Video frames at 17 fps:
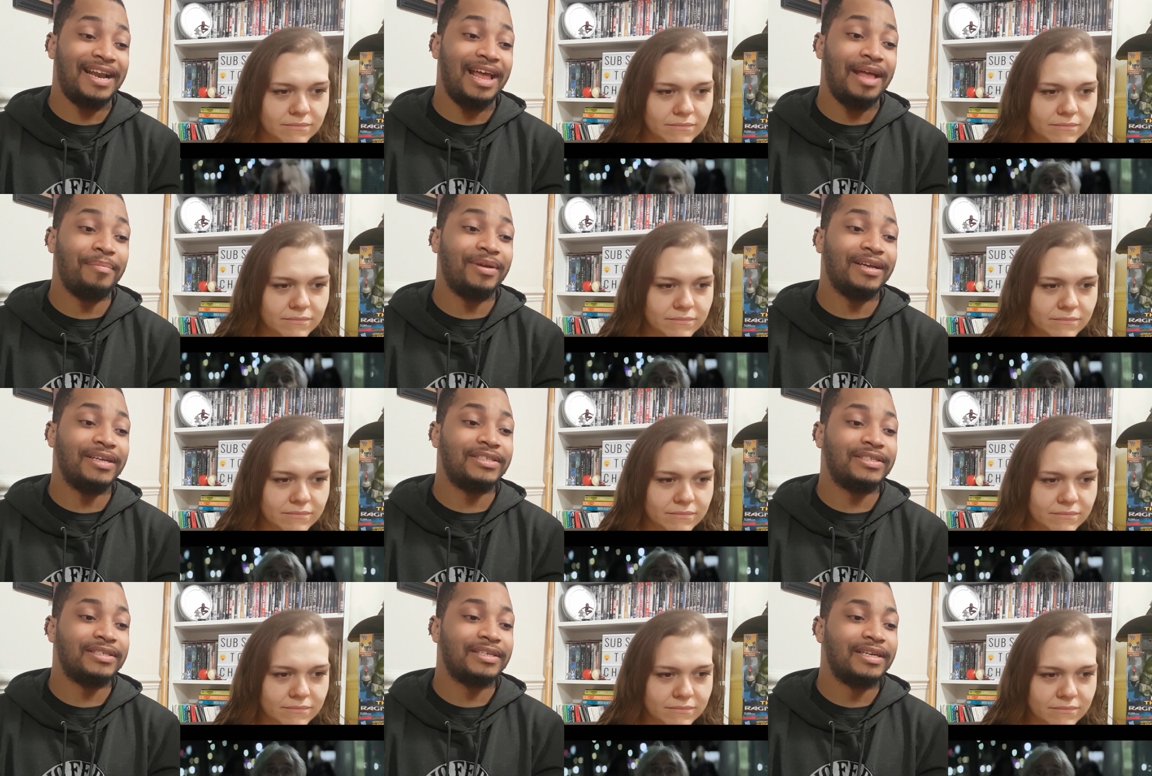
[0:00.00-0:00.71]
Speaker 1: you that
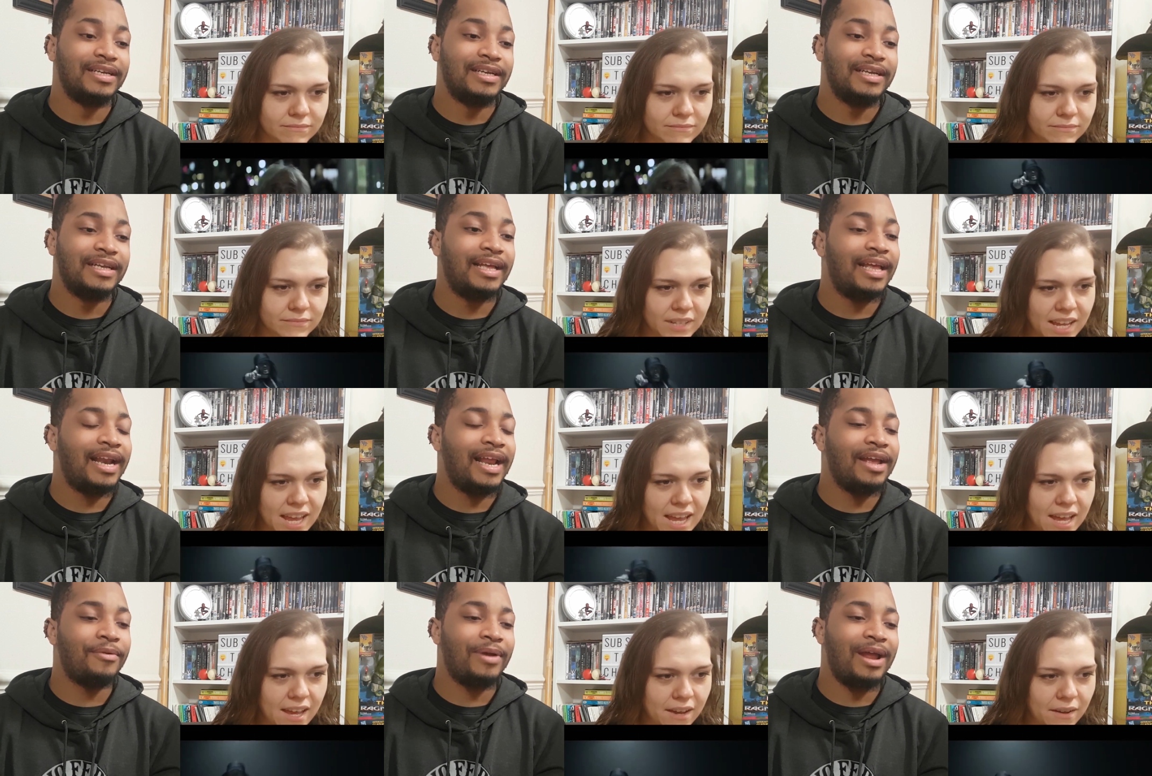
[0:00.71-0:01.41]
much. It
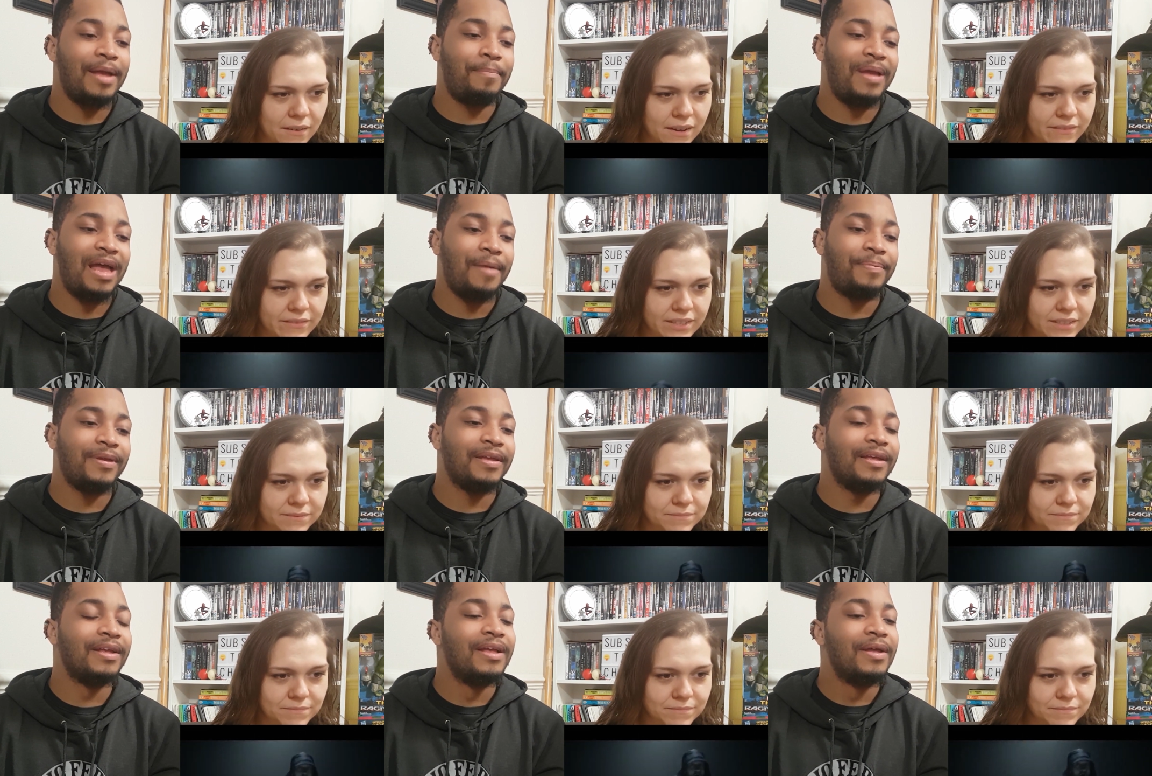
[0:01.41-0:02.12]
ain't
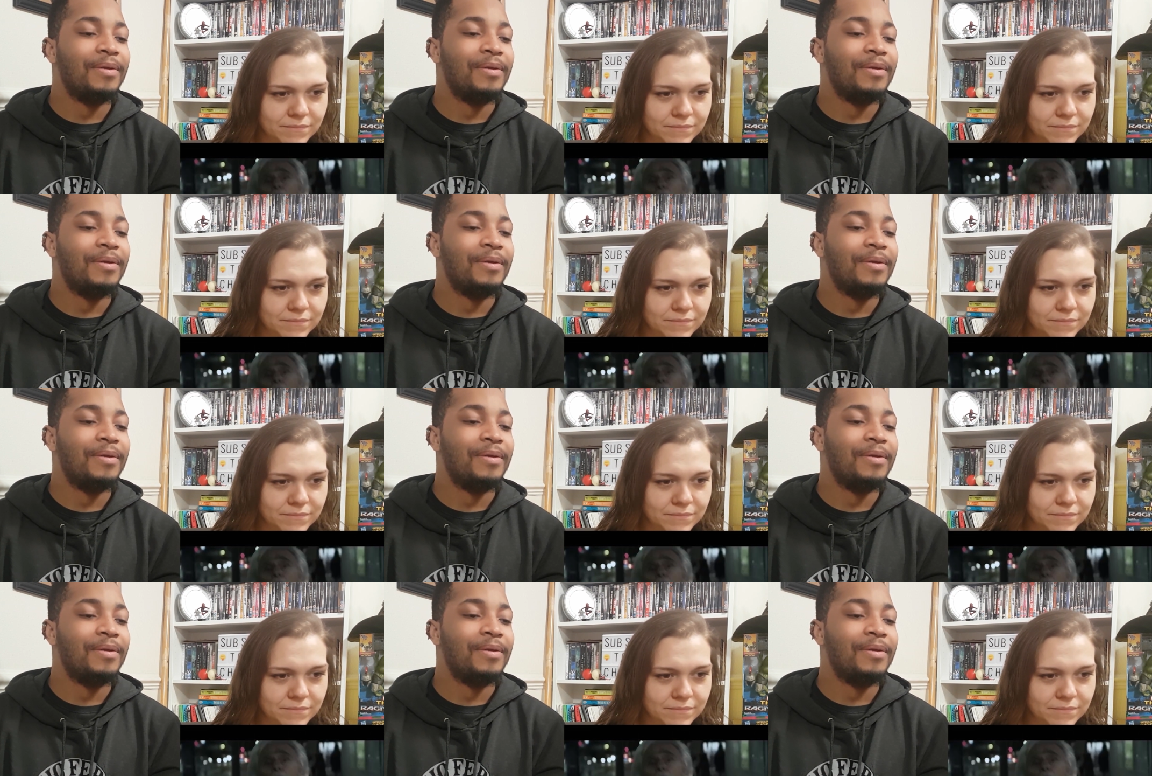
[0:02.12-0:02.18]
grandpappy.